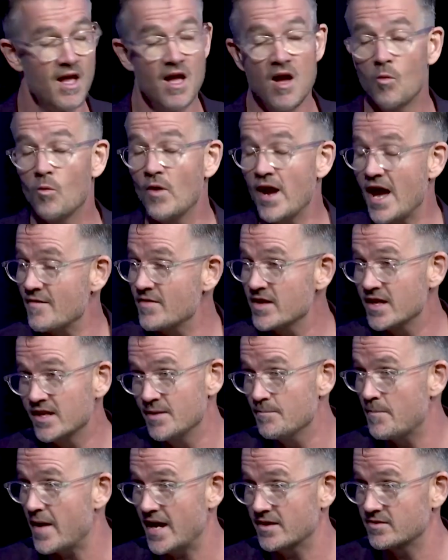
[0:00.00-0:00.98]
we're having an
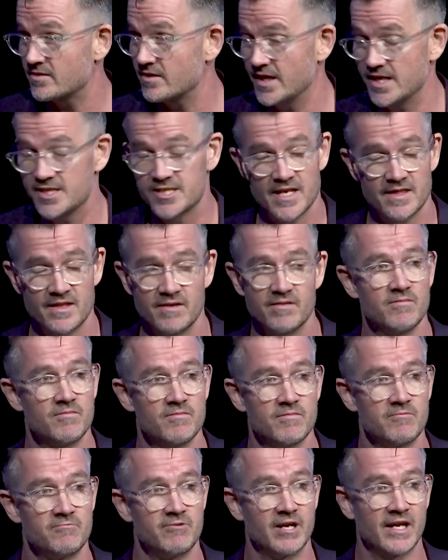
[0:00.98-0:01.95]
impact on each other
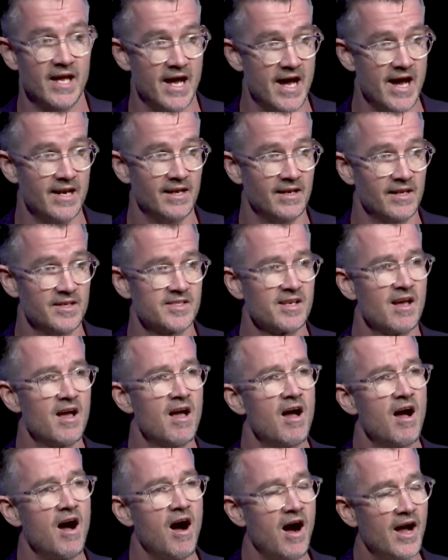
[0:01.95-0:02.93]
regardless.
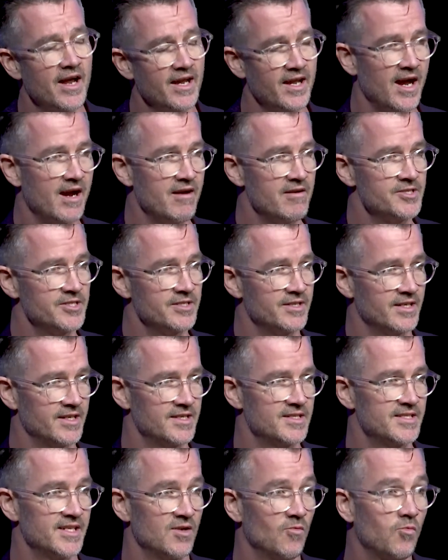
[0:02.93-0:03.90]
I encourage you to
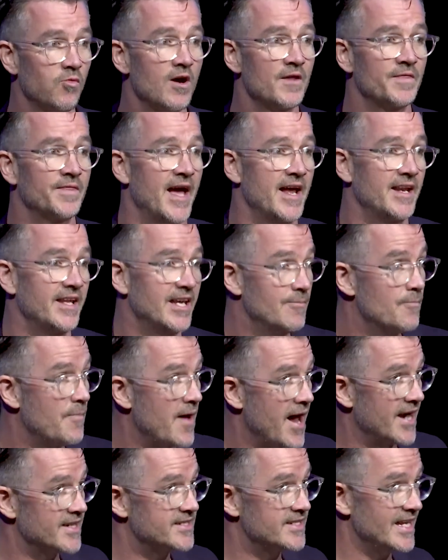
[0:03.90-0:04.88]
consider what that
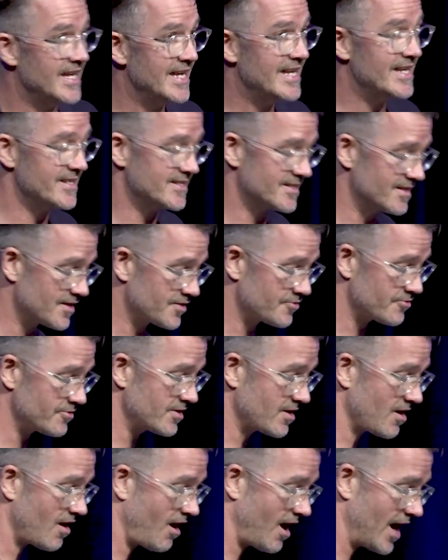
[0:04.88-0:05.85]
impact is, and through
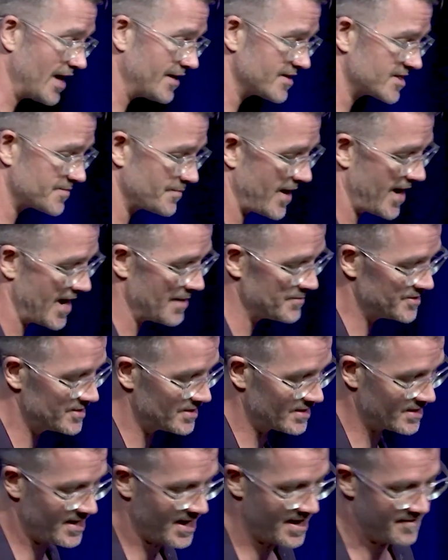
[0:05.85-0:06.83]
kindness, perhaps you
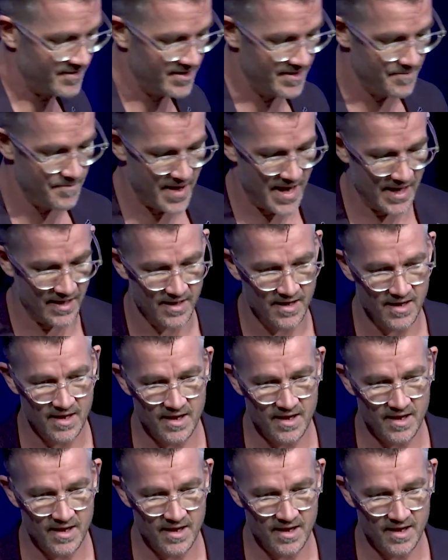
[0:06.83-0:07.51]
can have an impact